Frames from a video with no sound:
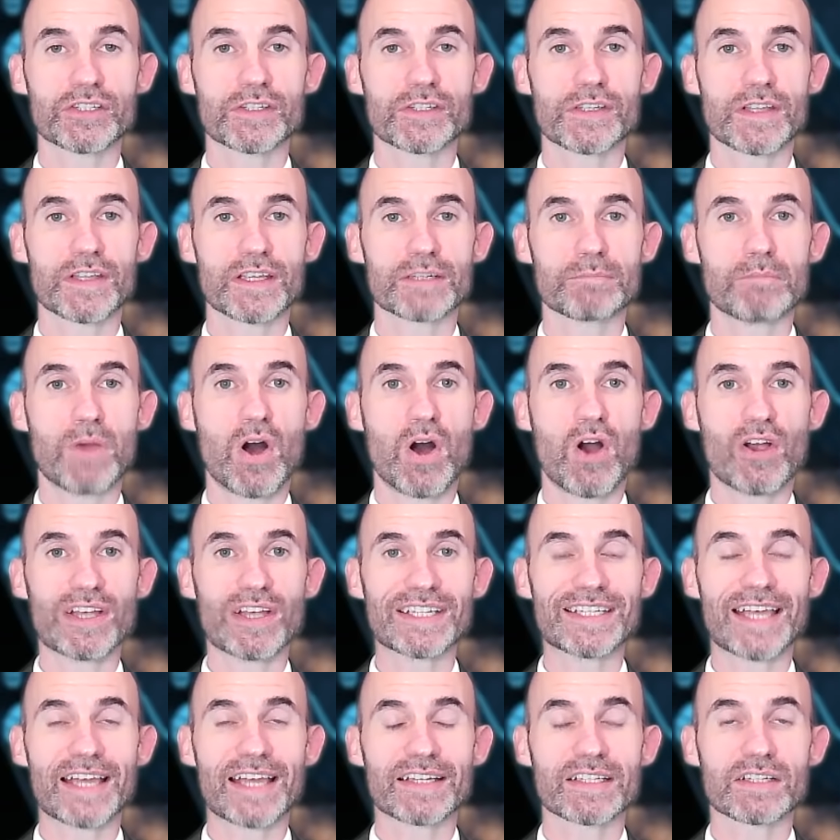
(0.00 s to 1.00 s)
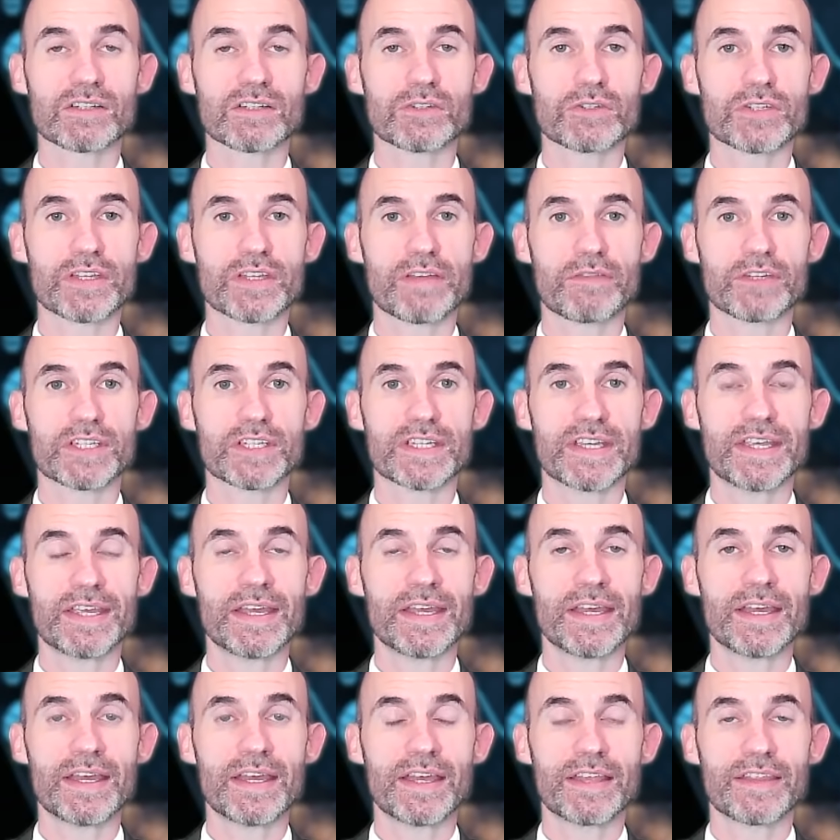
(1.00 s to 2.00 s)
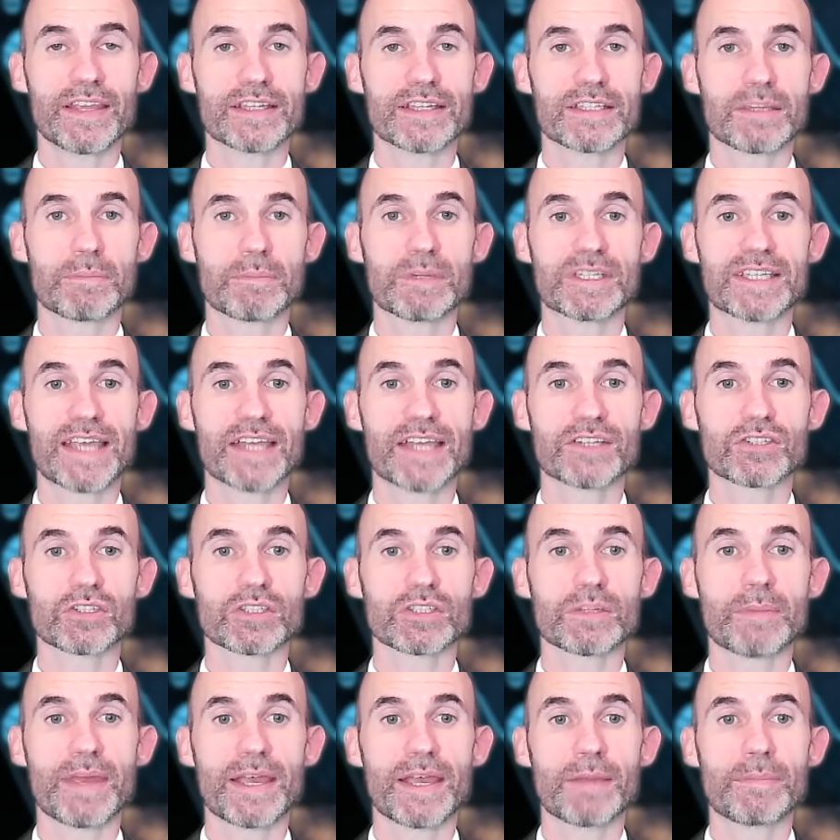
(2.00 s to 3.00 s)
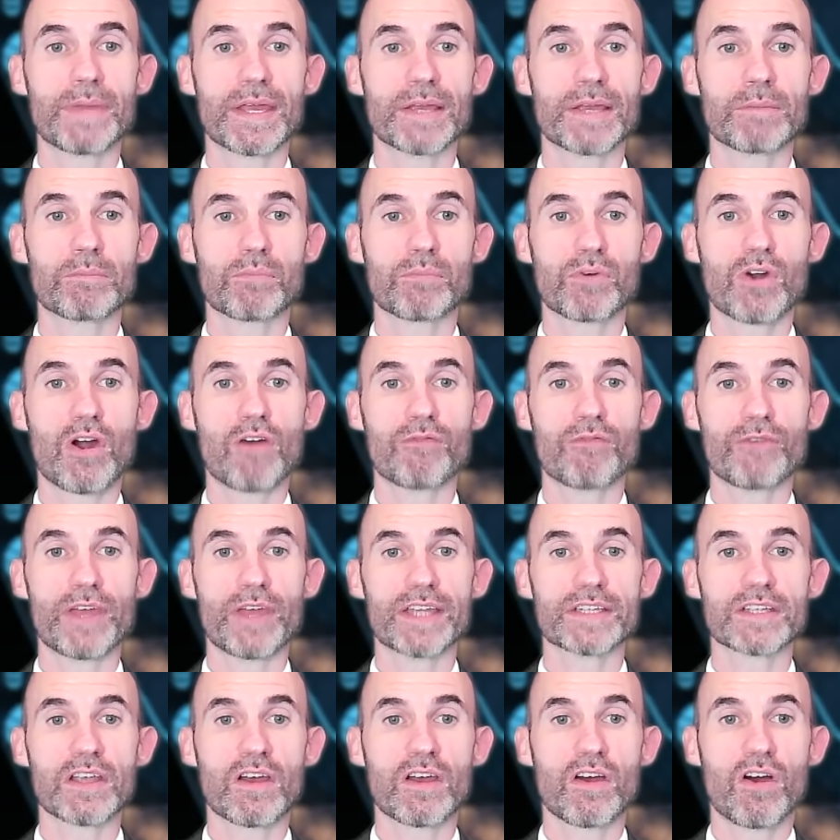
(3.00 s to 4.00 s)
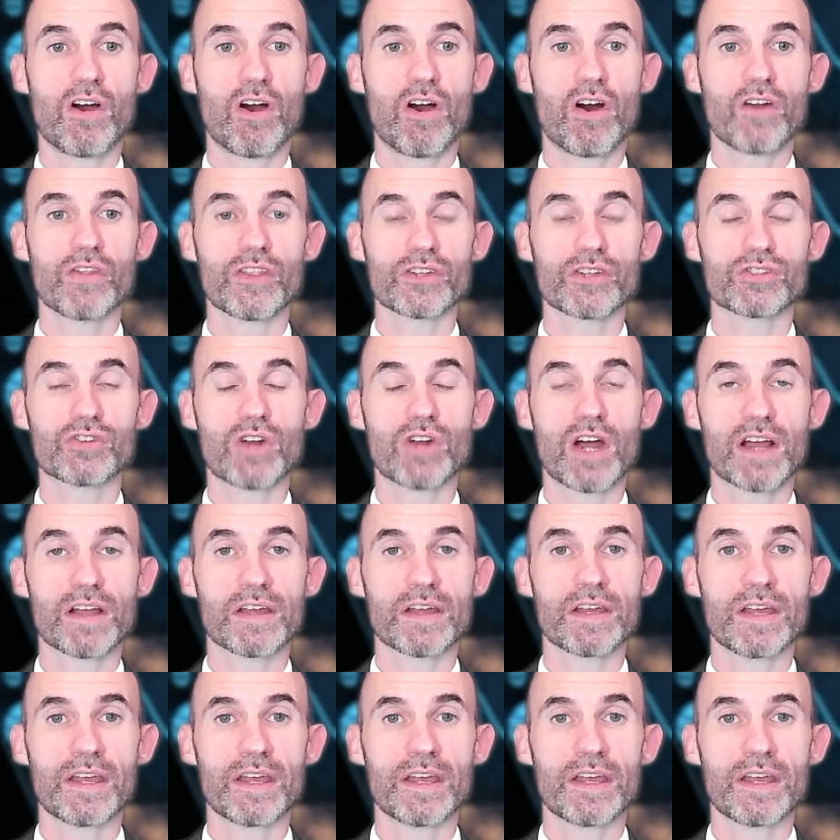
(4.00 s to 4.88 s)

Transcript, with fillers: So there's market exclusivity, there's the potential to make a big profit on the drug.